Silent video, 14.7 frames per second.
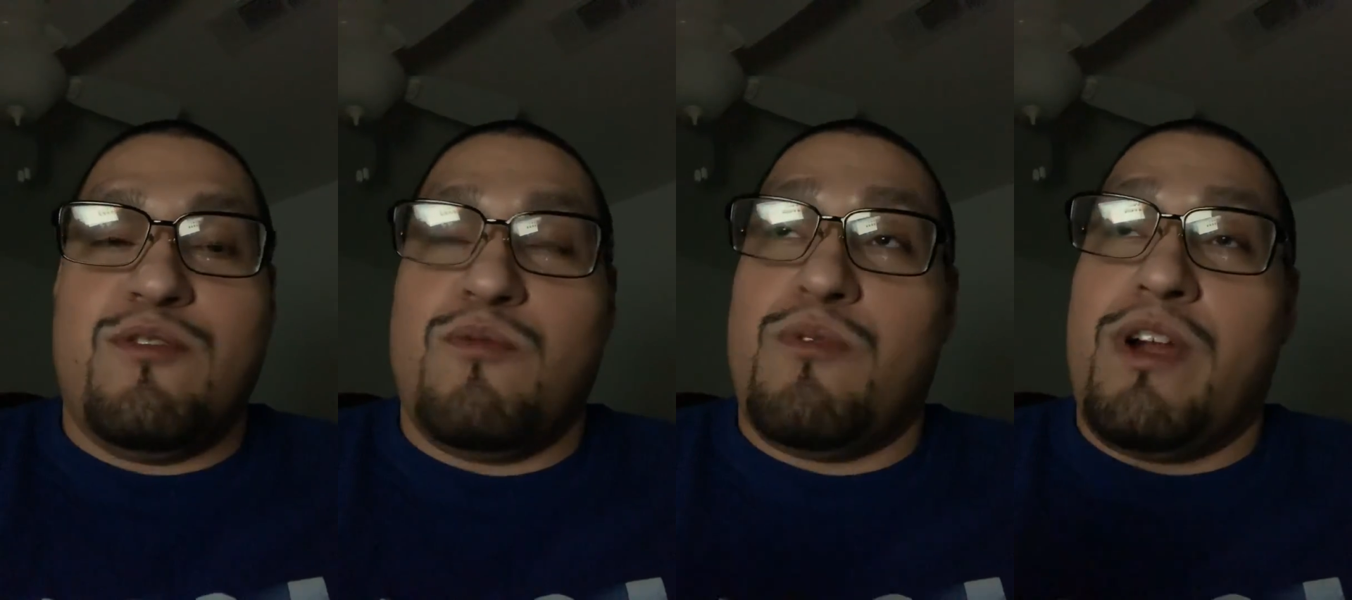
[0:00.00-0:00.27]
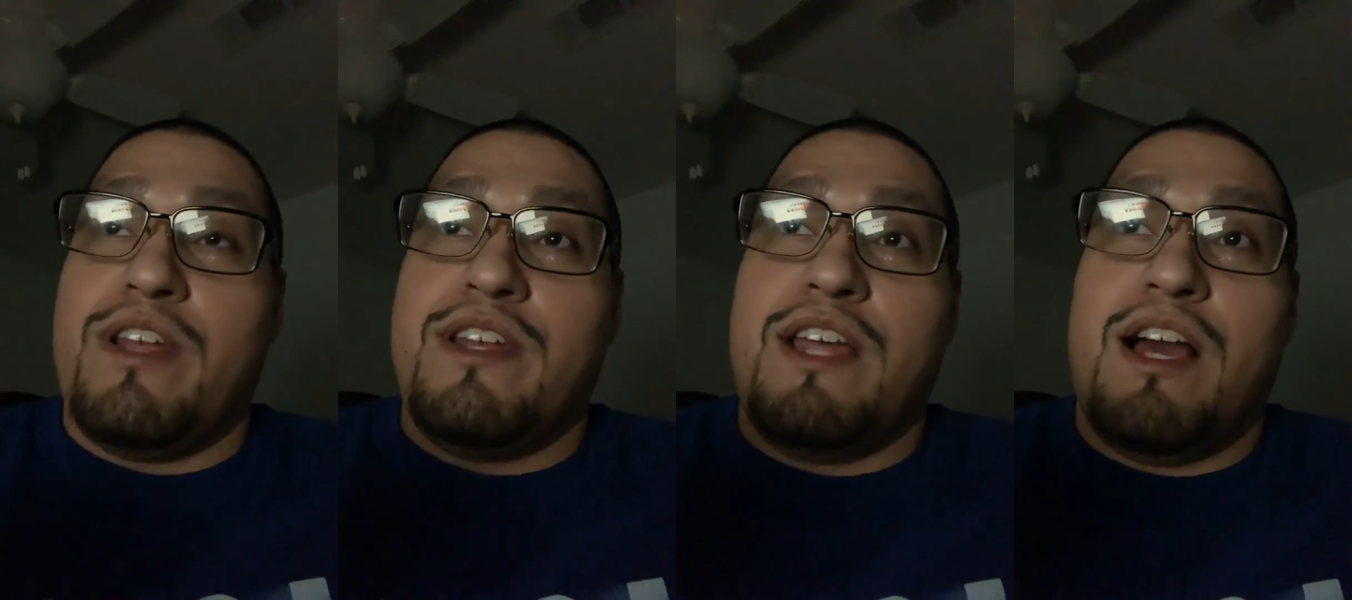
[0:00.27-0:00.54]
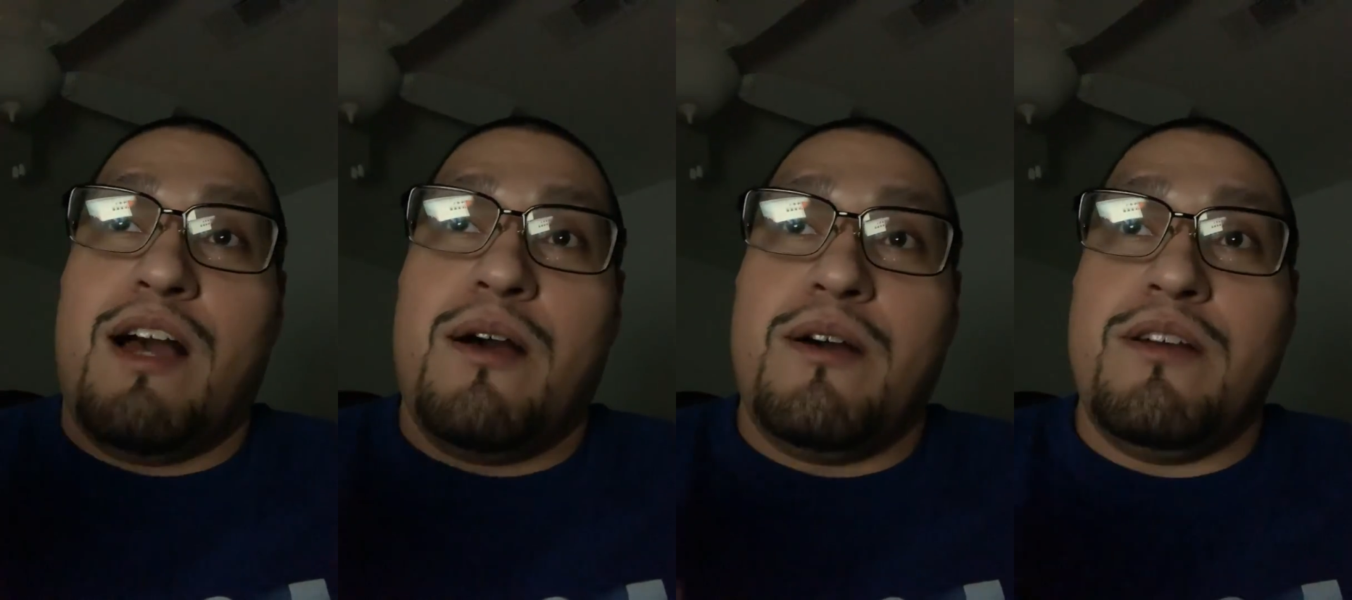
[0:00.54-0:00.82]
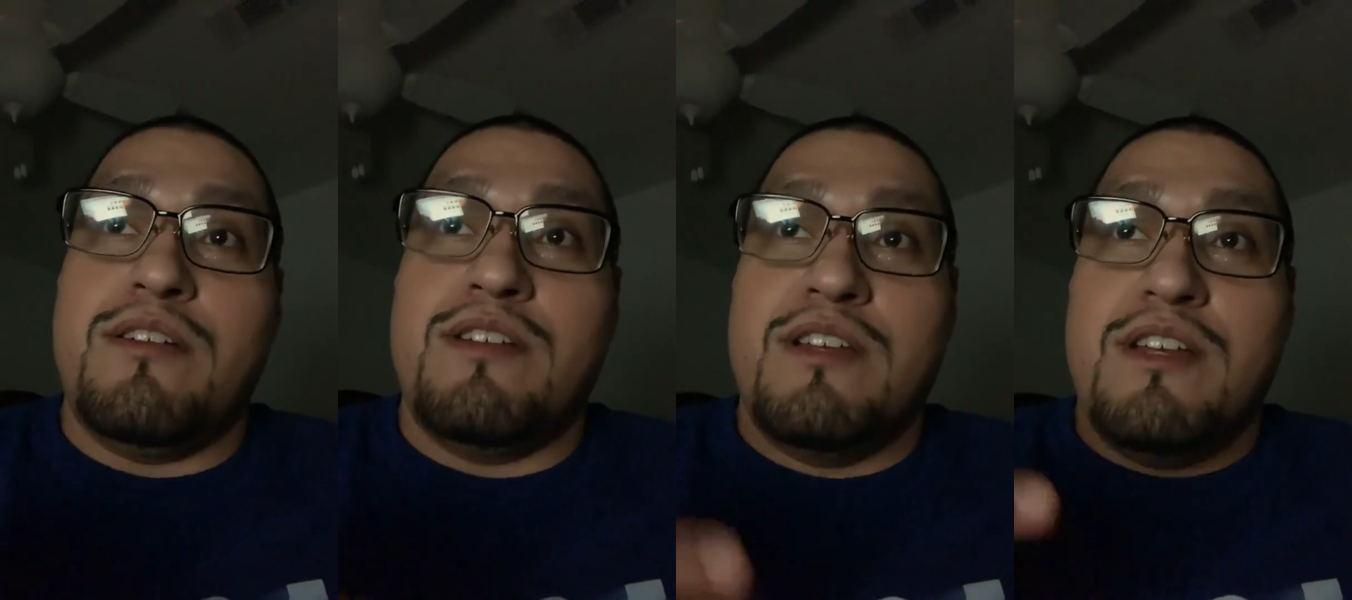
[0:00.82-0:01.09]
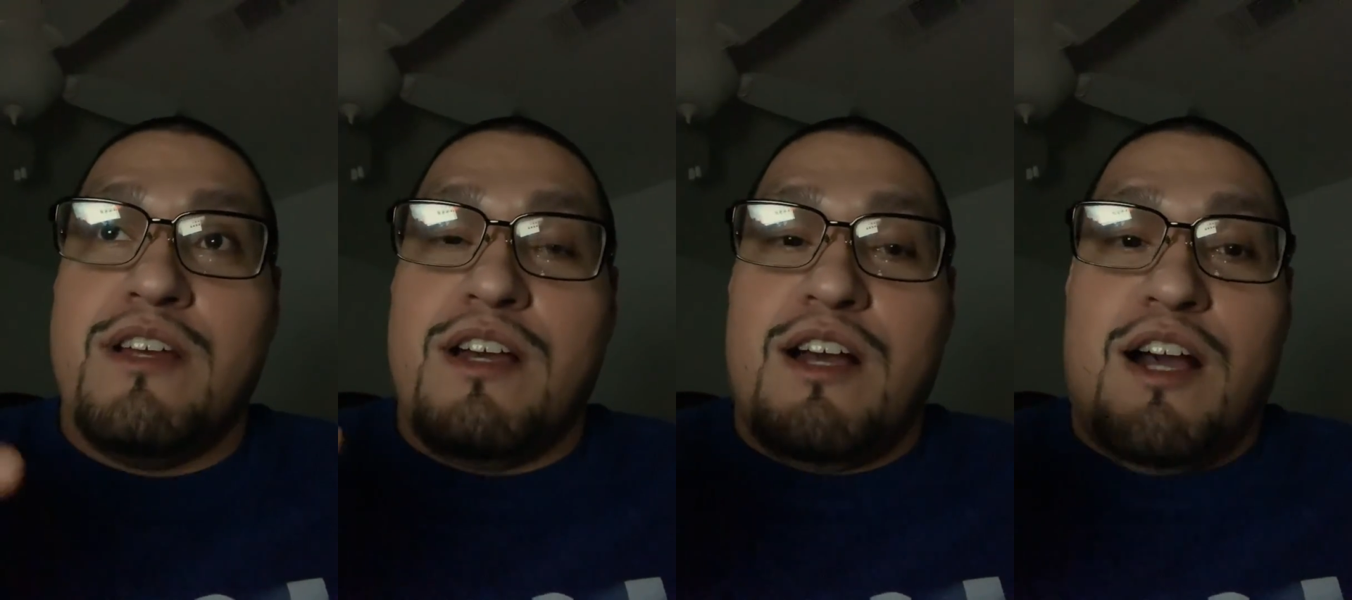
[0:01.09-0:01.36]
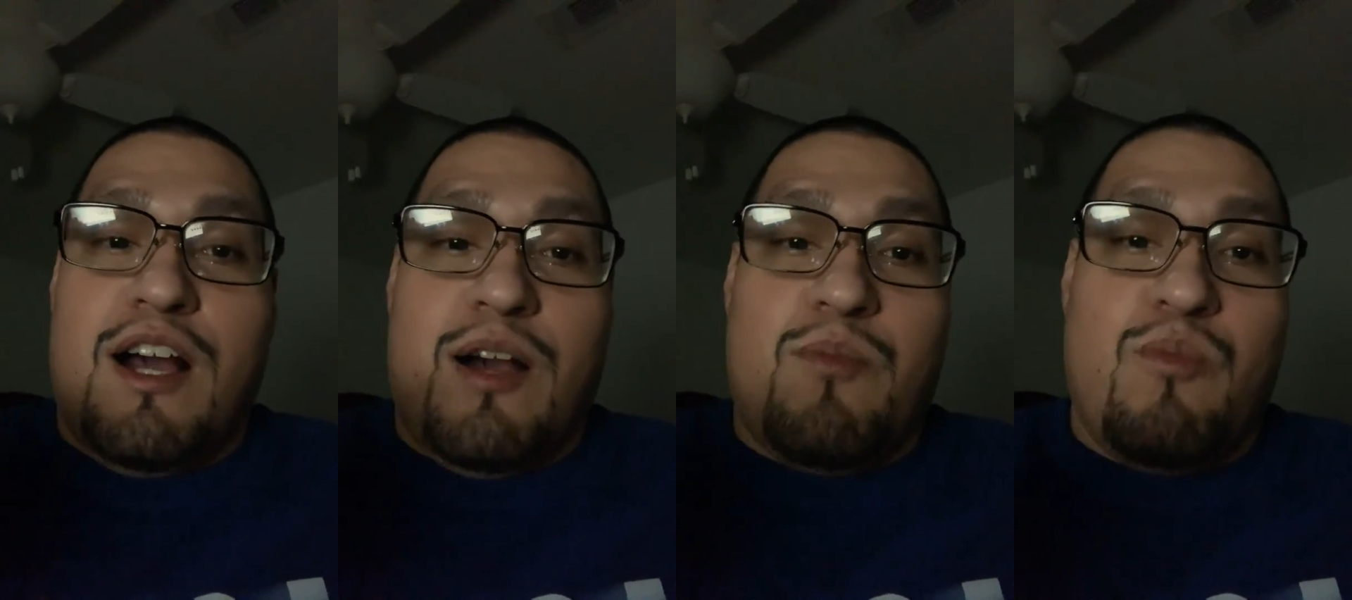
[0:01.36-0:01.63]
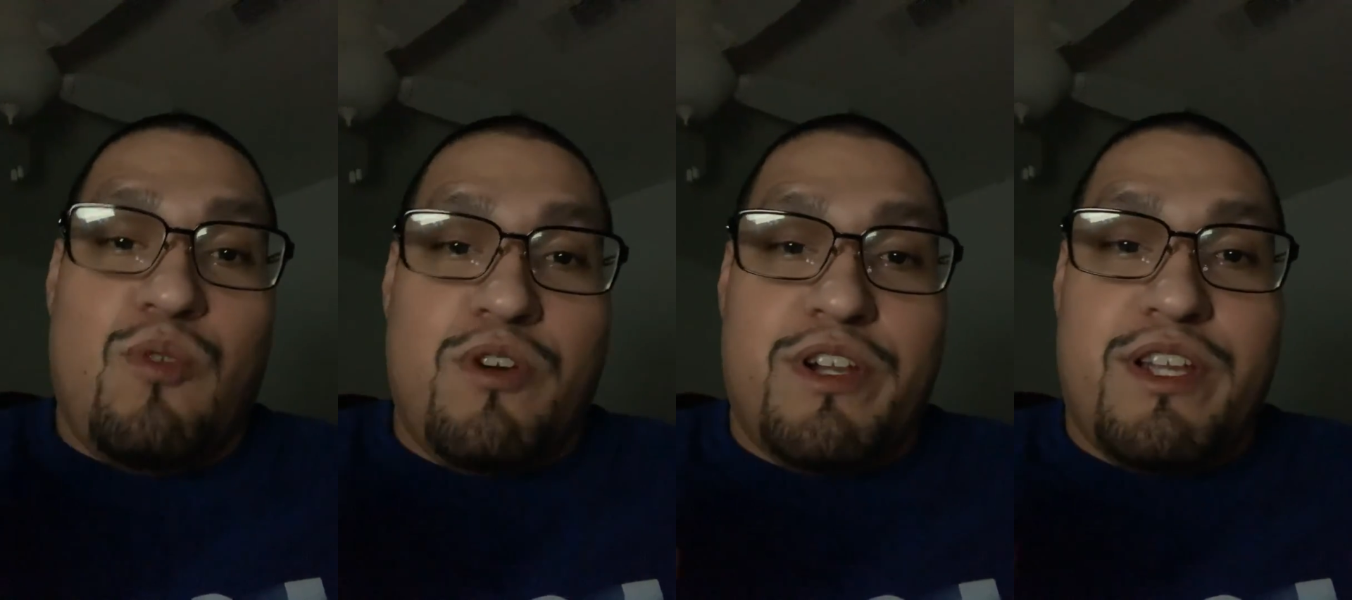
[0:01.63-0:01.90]
Right now, I'm
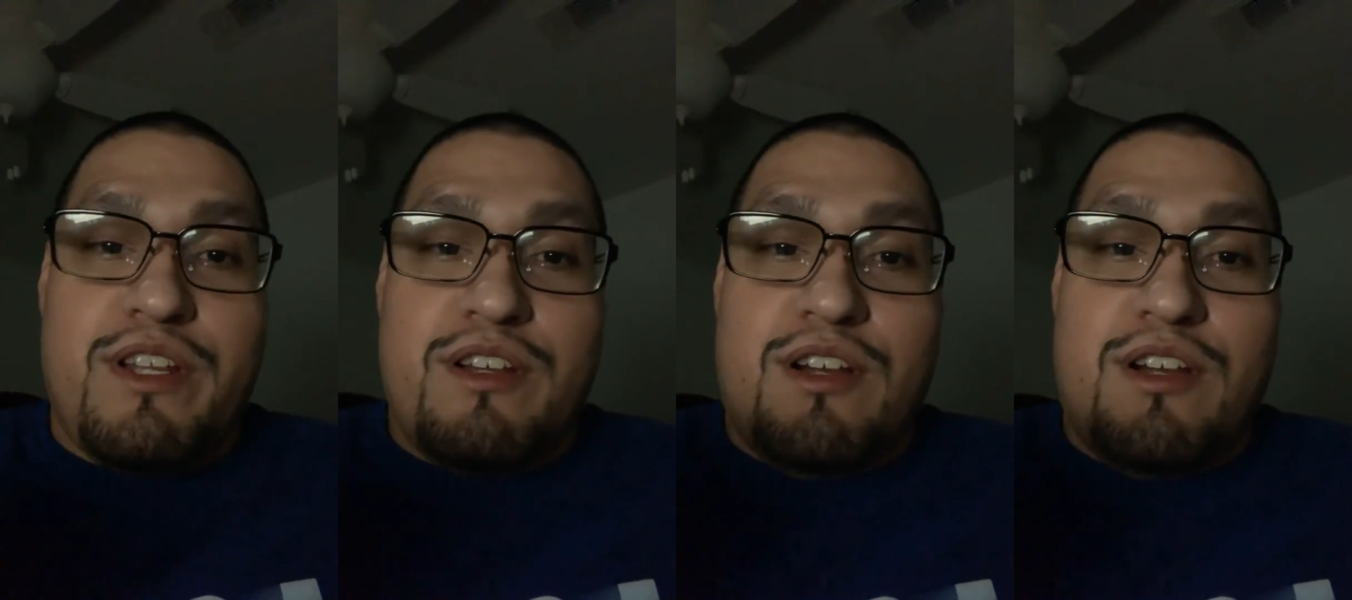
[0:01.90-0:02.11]
working